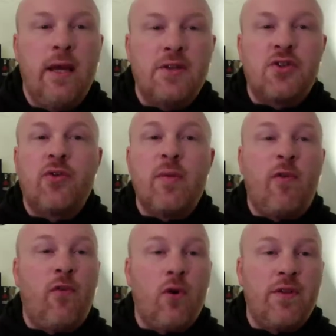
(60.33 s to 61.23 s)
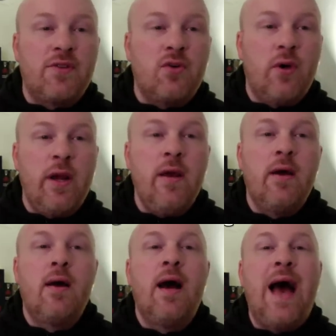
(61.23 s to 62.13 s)
history before the story,
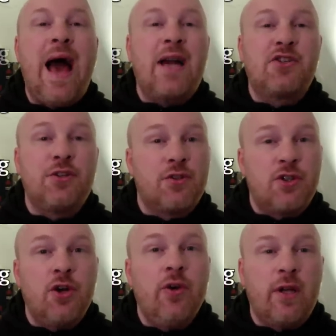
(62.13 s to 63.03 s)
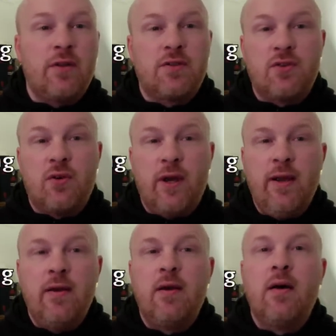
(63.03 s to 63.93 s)
actions during the
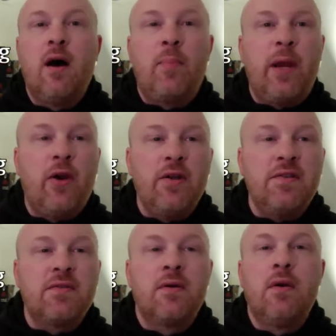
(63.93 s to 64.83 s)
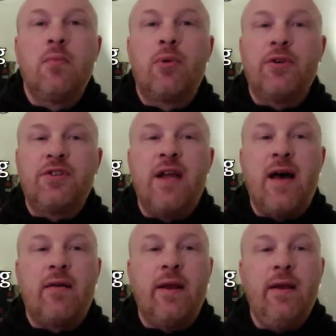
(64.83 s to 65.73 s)
story, appearance,
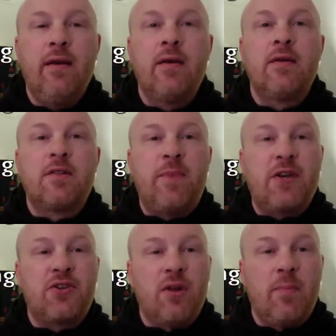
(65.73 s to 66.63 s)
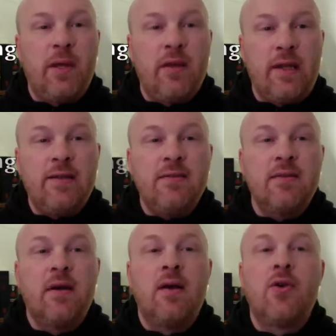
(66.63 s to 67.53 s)
personality, special abilities,
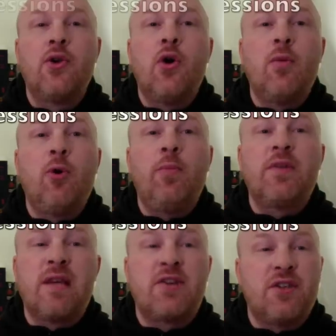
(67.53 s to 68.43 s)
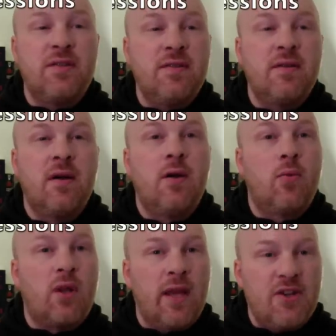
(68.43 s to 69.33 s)
notable possessions,
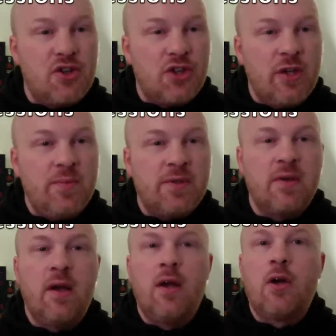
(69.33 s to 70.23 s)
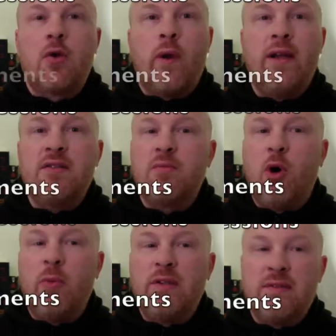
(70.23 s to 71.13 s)
relationships, greatest
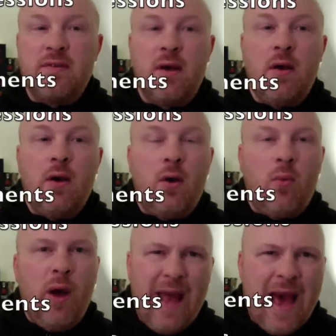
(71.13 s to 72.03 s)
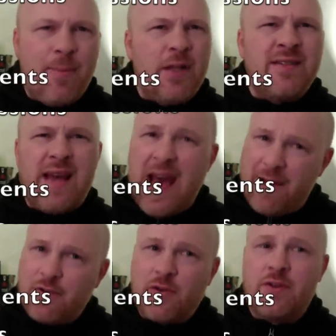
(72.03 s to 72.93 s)
moments, what happens
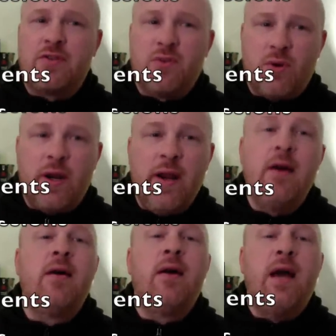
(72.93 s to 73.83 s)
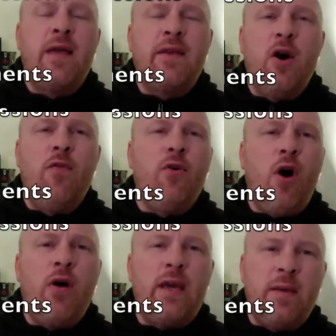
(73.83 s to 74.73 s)
after the story, and the
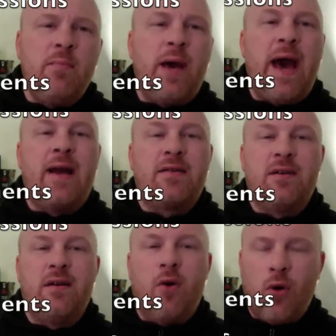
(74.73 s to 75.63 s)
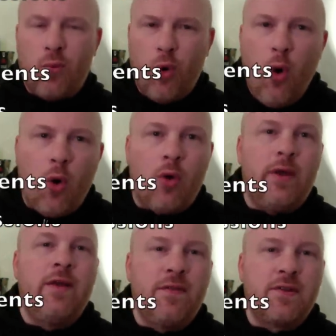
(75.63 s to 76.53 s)
overall impact or role
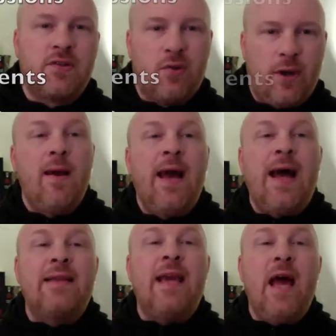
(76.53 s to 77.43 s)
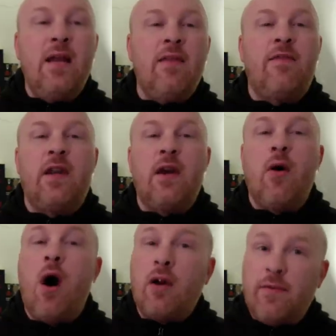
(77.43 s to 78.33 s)
in the story. At the end of the
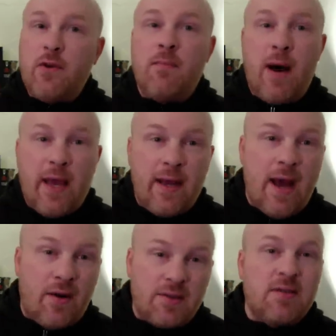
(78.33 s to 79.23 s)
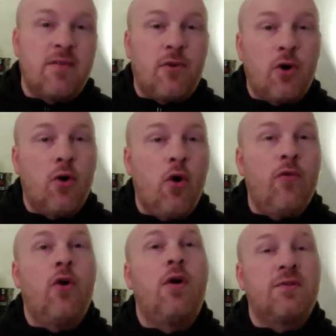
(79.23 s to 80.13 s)
video, I'll give you my analysis of her
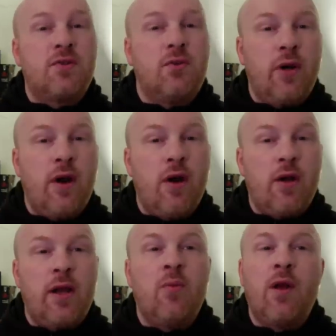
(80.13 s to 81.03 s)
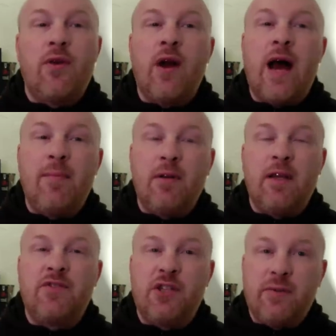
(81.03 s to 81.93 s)
overall story arc and whether I
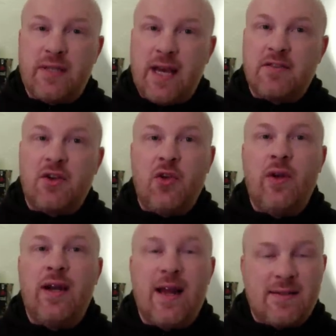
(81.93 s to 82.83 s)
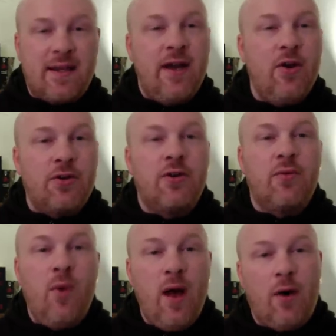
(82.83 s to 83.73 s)
believe she was executed as a character
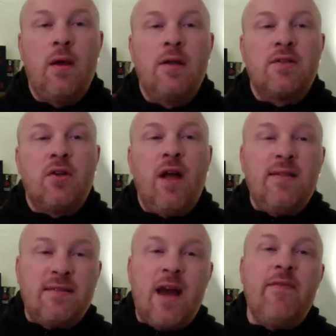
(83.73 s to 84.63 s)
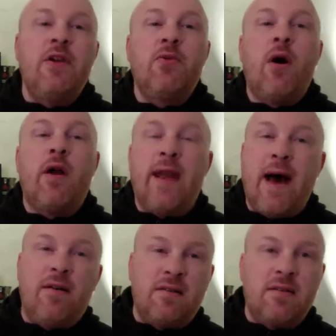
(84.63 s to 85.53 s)
well. So let's dive into our
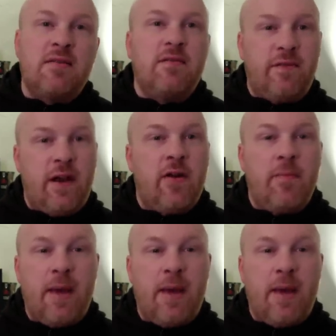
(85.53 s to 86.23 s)
analysis of Verin